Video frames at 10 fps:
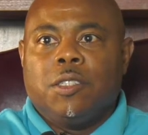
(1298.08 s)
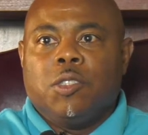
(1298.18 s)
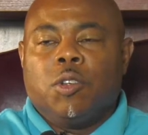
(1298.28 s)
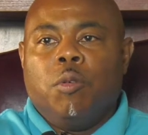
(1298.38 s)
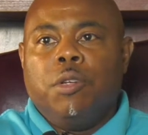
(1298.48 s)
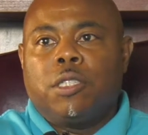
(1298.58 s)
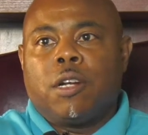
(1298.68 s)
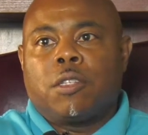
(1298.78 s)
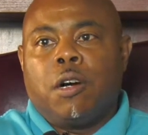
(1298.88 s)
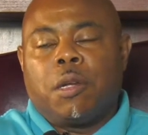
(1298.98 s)
So when we
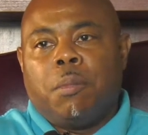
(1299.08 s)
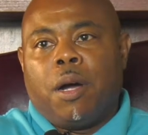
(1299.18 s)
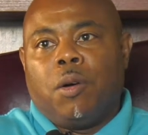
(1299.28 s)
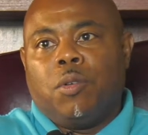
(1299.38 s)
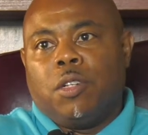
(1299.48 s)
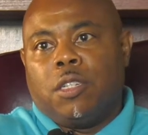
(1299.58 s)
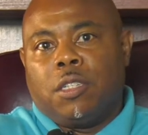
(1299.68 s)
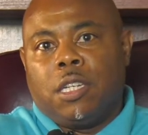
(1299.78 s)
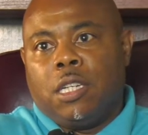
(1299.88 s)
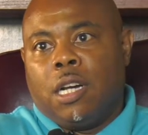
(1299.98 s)
start talking about
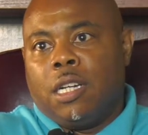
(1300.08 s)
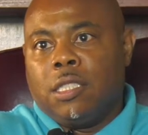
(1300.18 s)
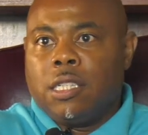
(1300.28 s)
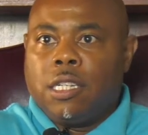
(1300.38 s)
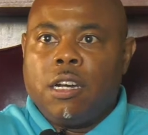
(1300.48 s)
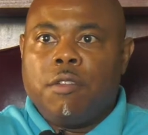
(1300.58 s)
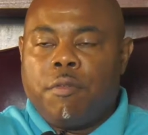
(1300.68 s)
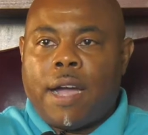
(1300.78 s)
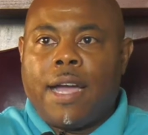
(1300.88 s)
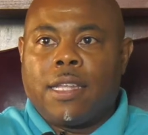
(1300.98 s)
the guns, the gun
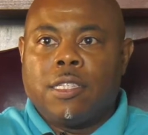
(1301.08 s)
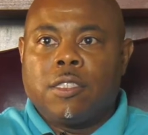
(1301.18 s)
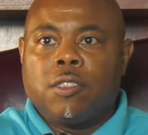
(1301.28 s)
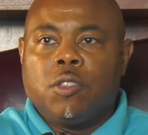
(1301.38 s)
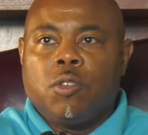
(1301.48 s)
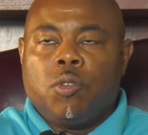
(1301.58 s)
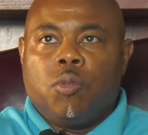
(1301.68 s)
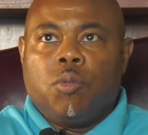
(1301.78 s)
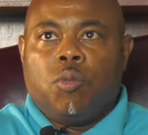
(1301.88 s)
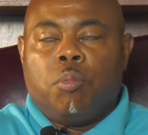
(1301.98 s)
violence,
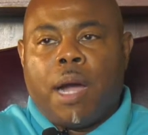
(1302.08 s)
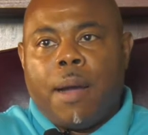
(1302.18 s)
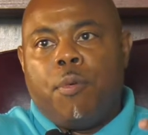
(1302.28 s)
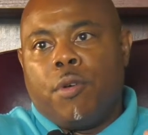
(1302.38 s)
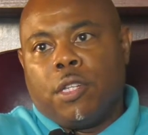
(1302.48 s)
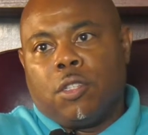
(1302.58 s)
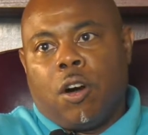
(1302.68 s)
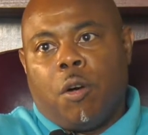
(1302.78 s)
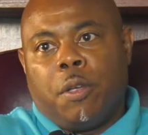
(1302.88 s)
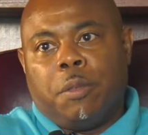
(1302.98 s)
my point has
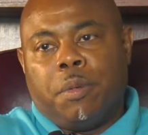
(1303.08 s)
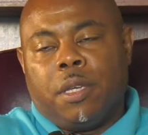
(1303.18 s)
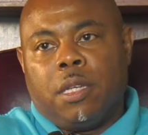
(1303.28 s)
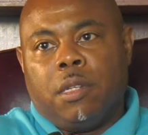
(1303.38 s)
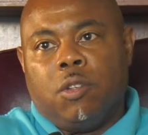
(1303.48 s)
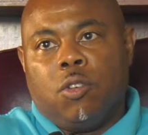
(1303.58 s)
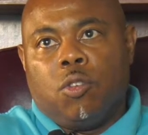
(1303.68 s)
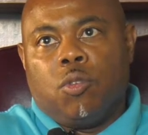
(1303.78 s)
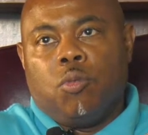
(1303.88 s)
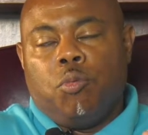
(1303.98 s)
always been
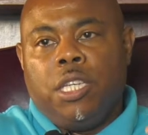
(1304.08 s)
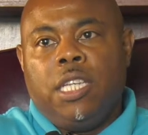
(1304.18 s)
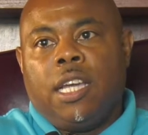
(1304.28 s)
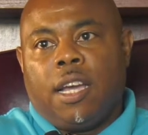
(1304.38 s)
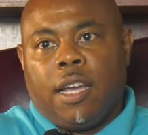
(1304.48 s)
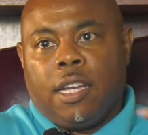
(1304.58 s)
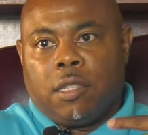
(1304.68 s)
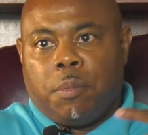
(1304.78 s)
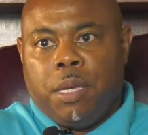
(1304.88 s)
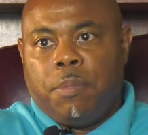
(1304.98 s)
we as
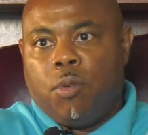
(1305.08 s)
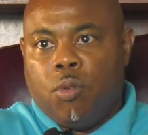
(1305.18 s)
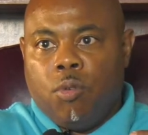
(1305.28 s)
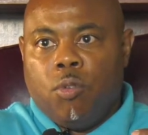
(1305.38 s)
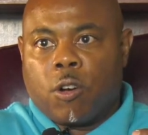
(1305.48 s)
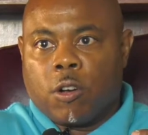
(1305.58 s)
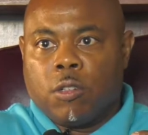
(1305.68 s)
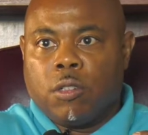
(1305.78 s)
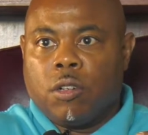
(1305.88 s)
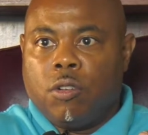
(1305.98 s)
the people who are
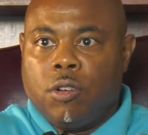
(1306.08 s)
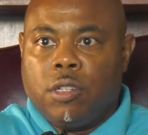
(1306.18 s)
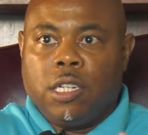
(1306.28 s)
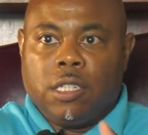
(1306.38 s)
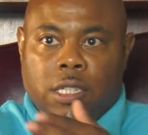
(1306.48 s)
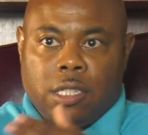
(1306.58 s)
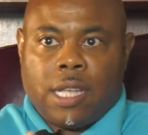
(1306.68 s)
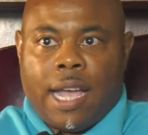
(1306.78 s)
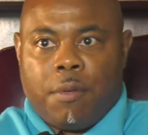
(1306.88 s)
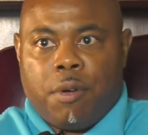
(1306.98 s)
on the
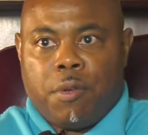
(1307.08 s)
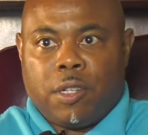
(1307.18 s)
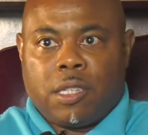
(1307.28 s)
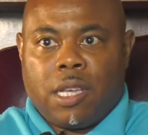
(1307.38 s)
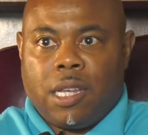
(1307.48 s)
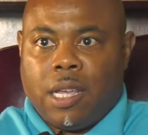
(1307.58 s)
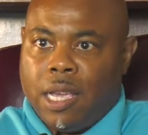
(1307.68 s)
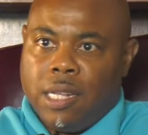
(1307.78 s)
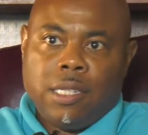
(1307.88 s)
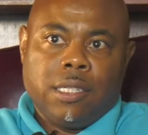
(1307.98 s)
side where we're saying,
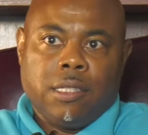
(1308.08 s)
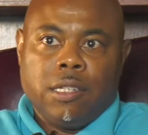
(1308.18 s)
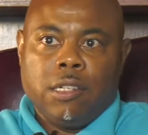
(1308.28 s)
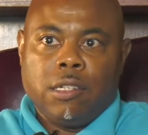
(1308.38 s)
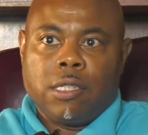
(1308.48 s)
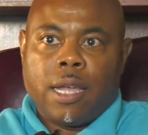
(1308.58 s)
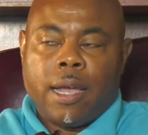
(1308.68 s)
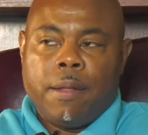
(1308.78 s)
hey, this is the good side.